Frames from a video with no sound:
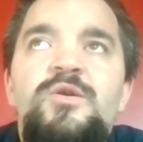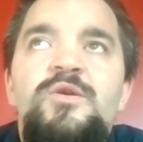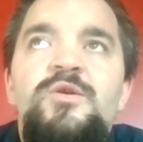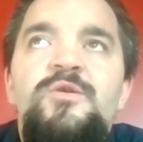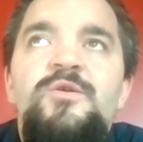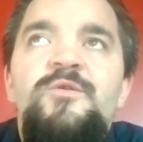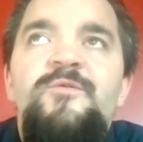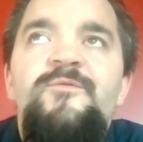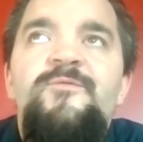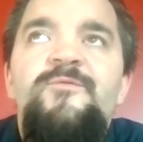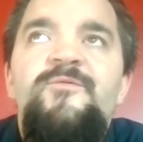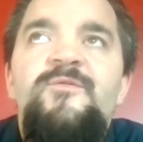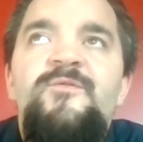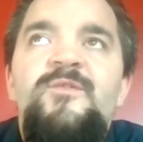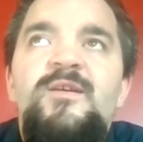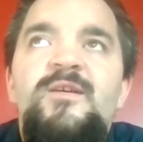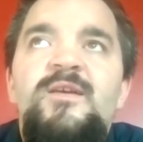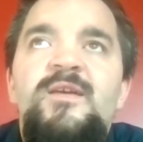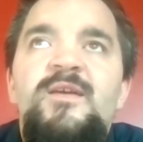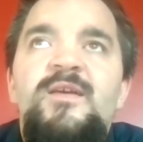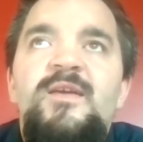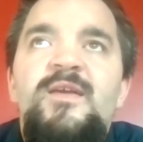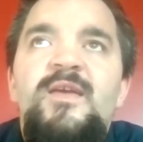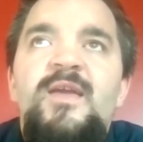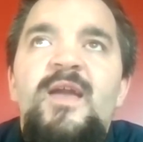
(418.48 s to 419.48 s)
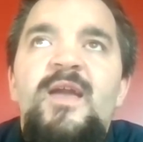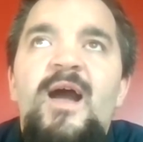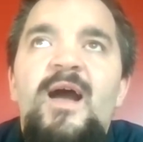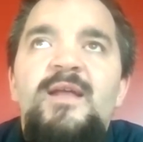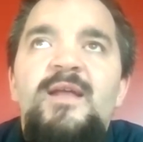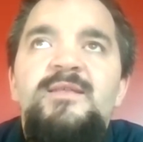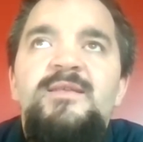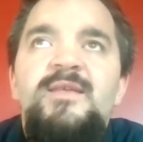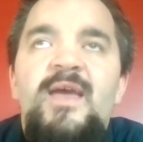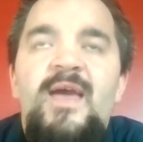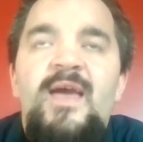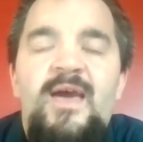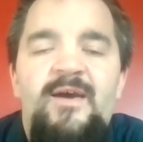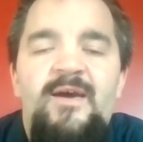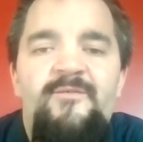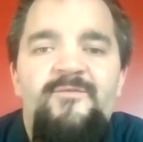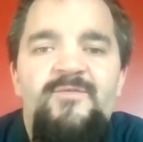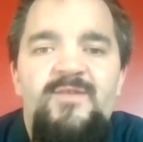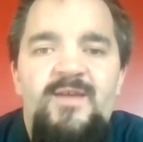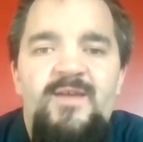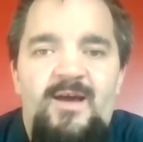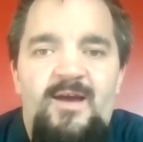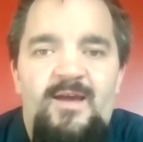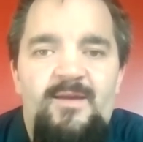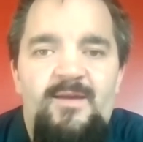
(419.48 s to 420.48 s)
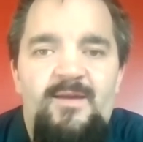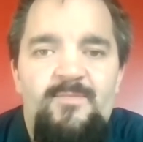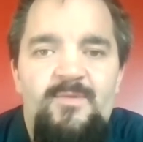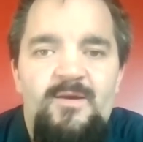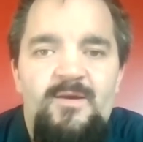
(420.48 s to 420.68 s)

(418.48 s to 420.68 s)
you've got to have time,